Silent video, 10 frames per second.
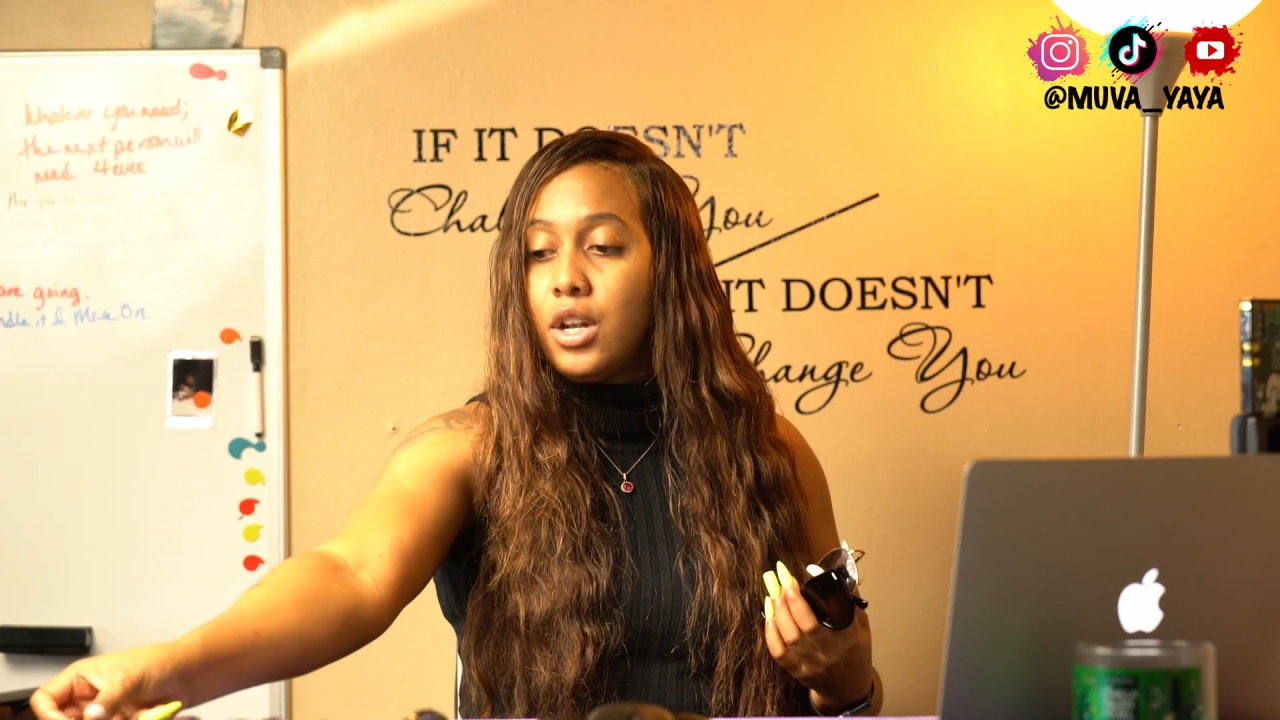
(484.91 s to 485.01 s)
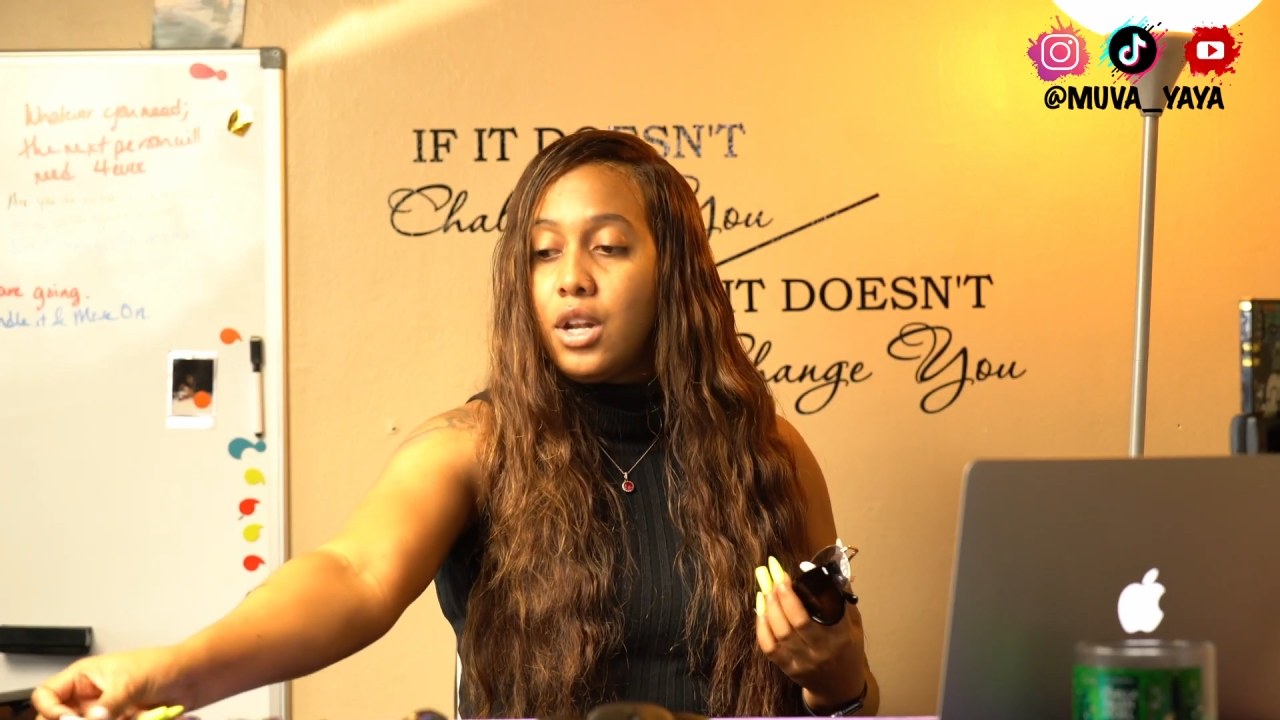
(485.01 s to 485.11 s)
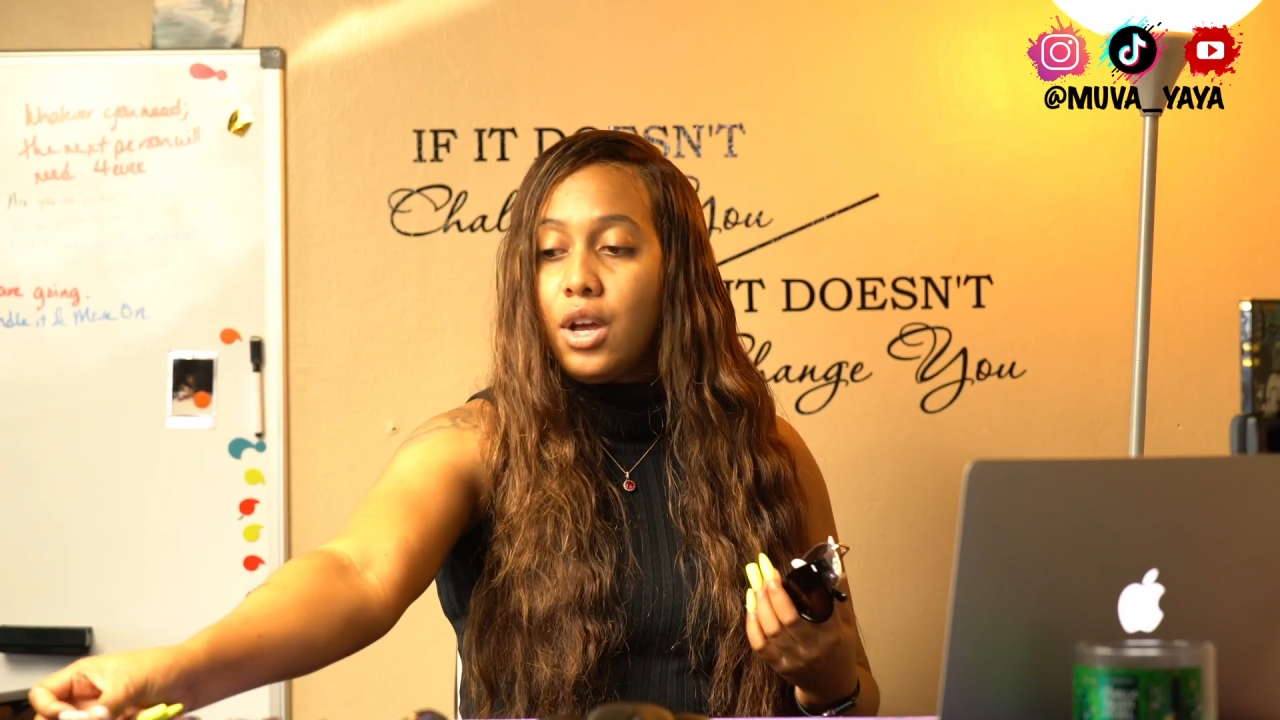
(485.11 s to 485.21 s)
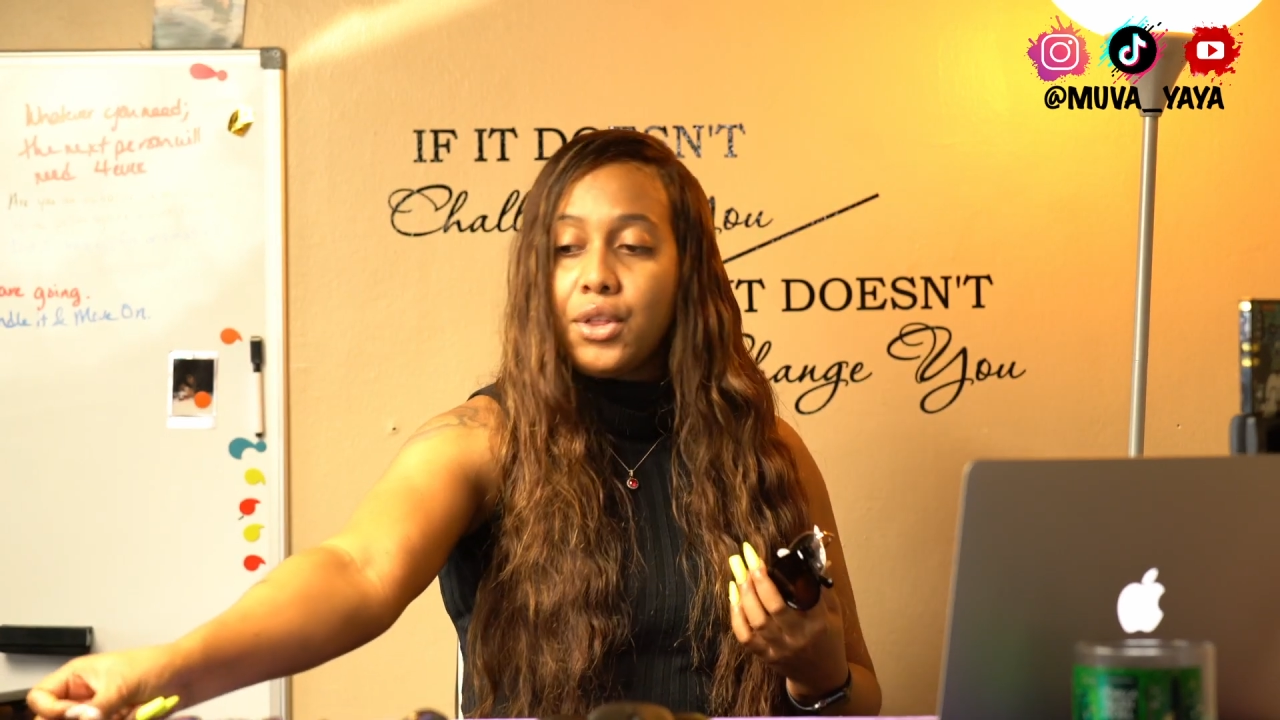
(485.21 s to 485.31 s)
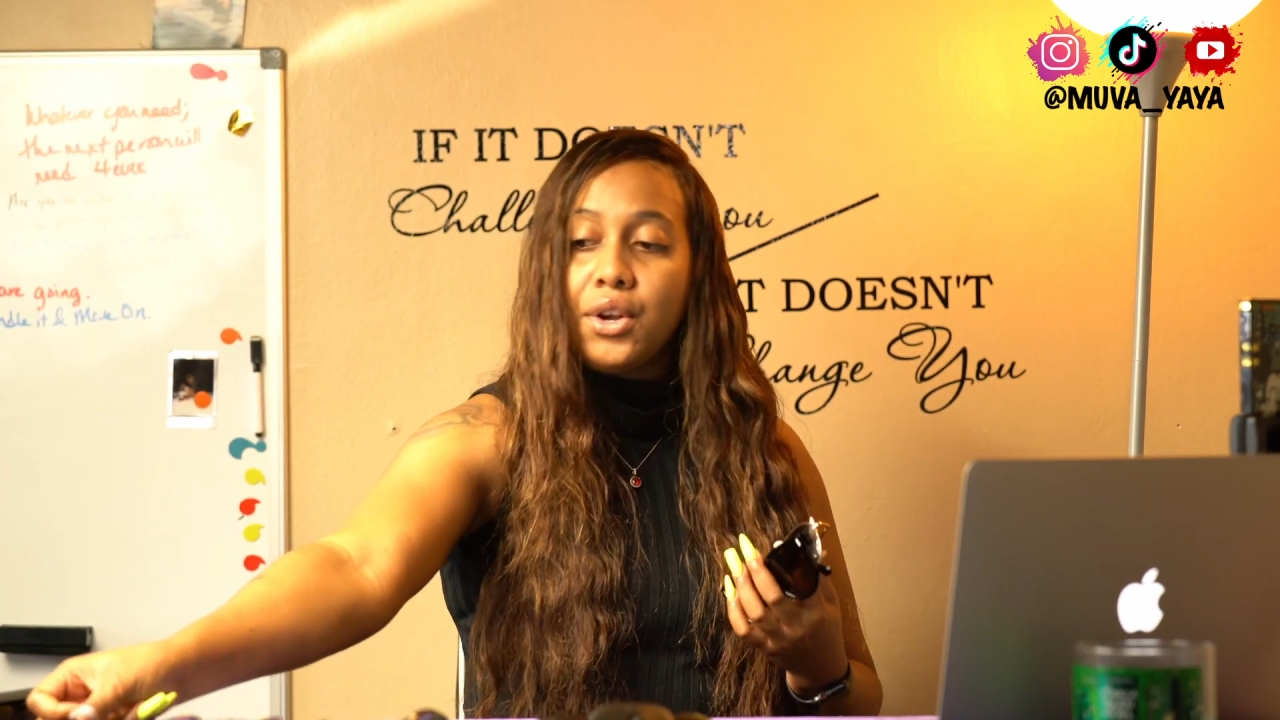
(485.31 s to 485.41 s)

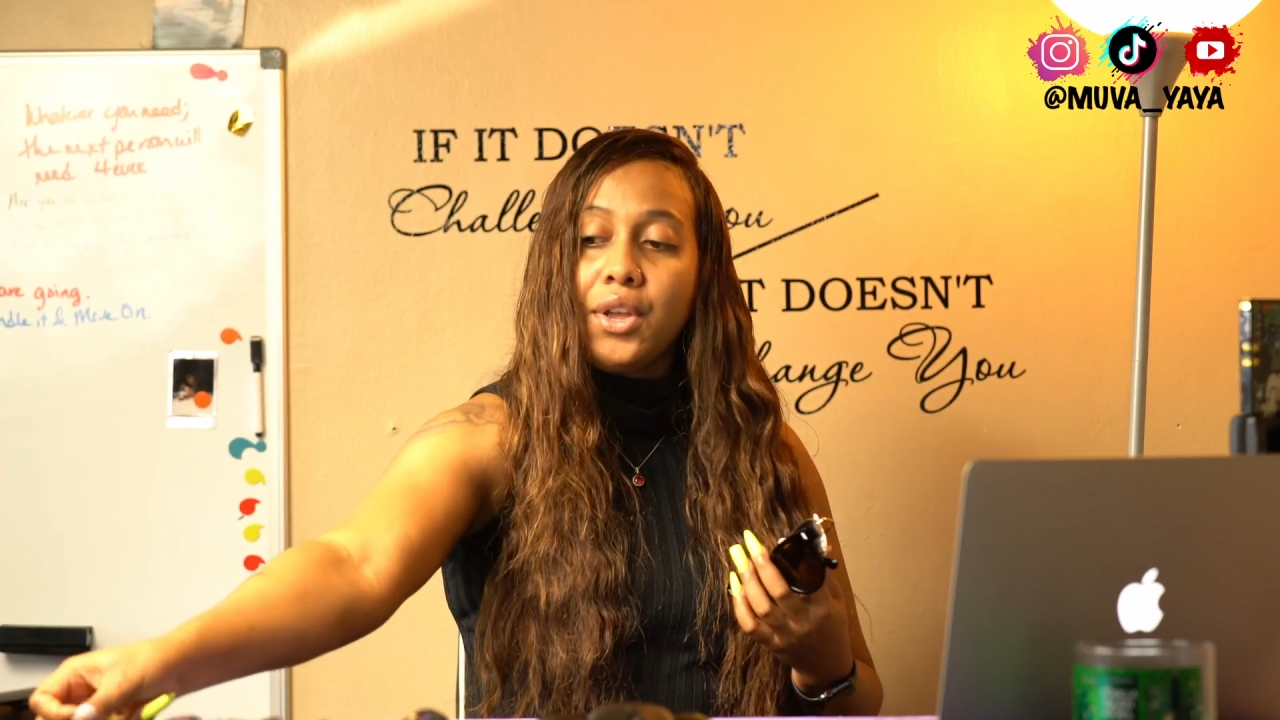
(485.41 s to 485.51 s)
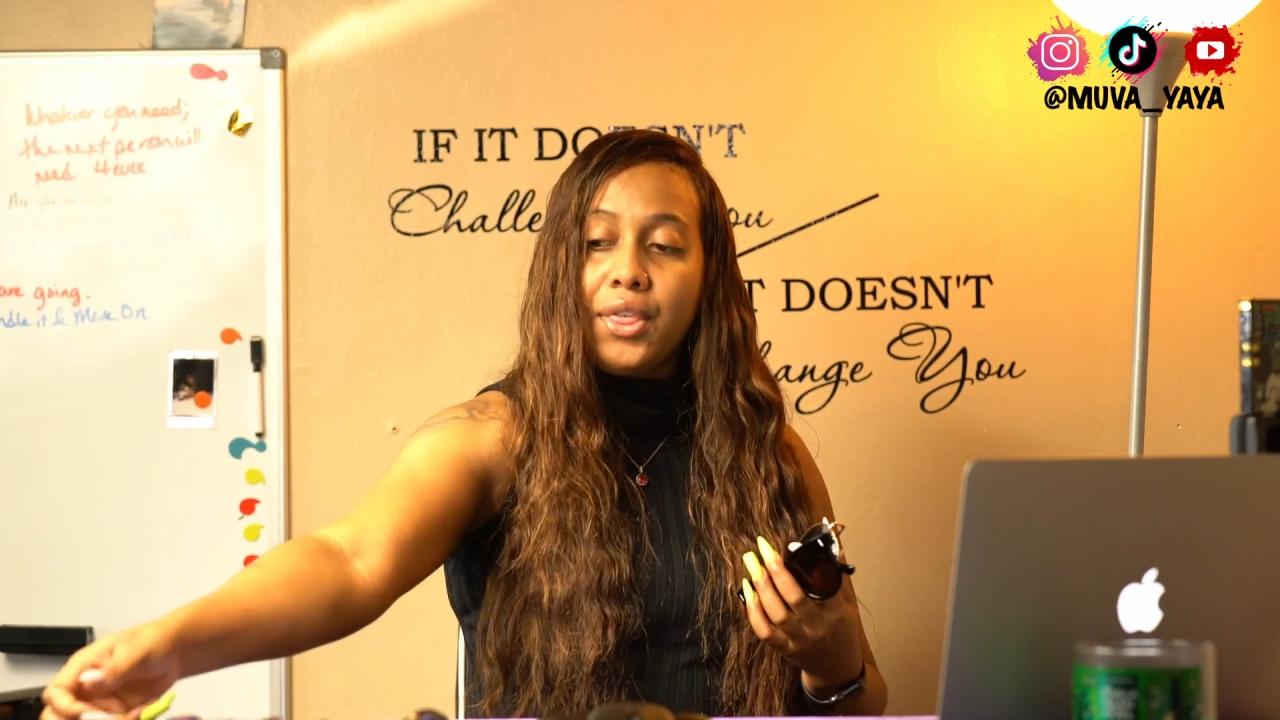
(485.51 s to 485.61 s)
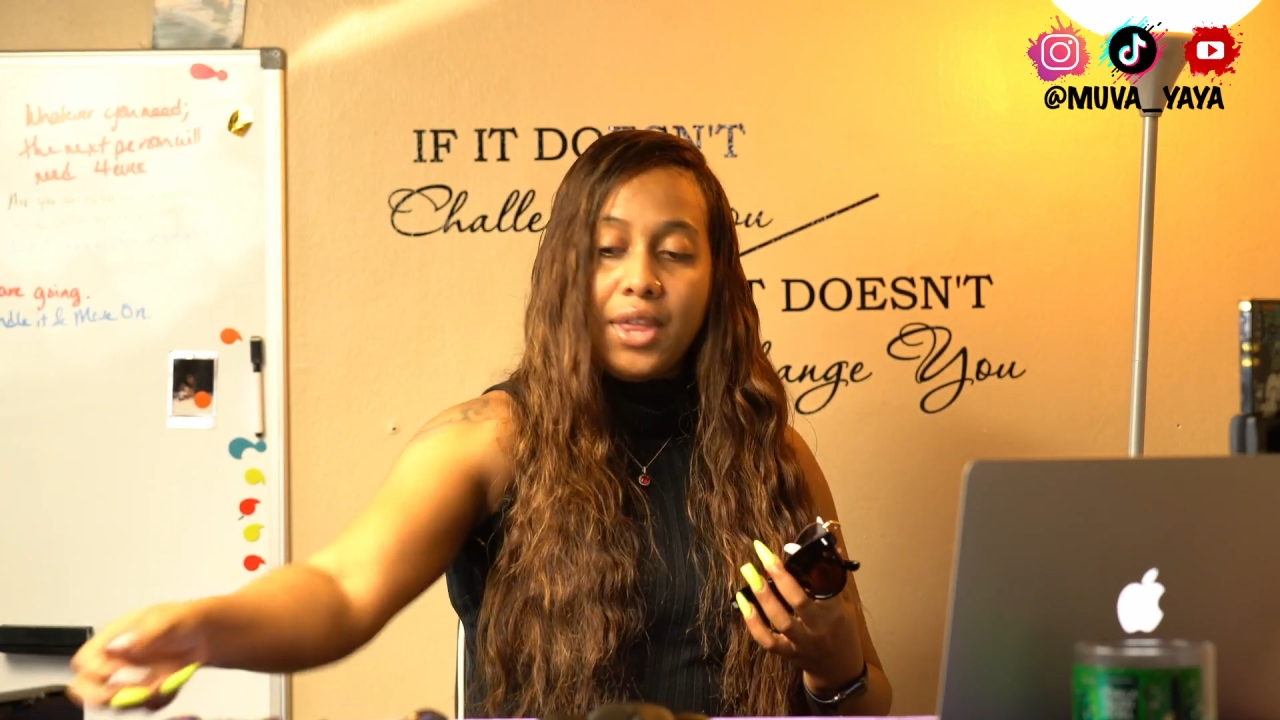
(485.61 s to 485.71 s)
another